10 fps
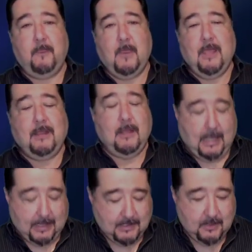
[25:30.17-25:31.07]
And I
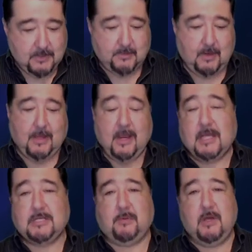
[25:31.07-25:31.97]
got to tell you something about
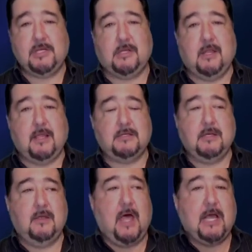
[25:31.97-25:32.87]
expiration dates.
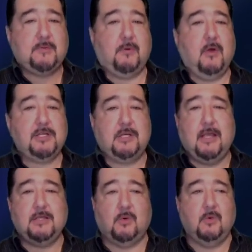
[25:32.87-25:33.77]
Expiration
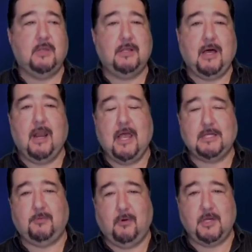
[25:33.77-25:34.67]
dates are really not
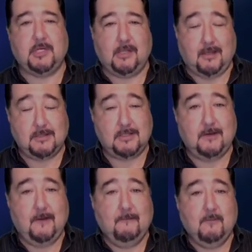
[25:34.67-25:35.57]
expiration dates.
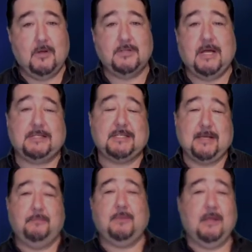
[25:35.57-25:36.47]
There's not
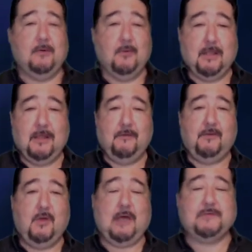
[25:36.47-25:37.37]
something when, if
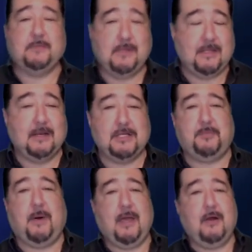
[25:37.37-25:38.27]
you have something that
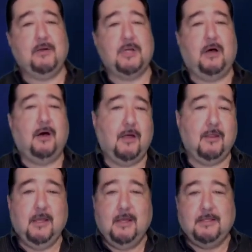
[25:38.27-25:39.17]
expires on
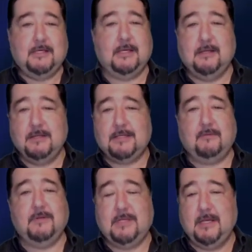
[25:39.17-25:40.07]
ten
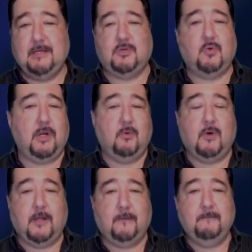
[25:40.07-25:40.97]
seventeen twenty-one,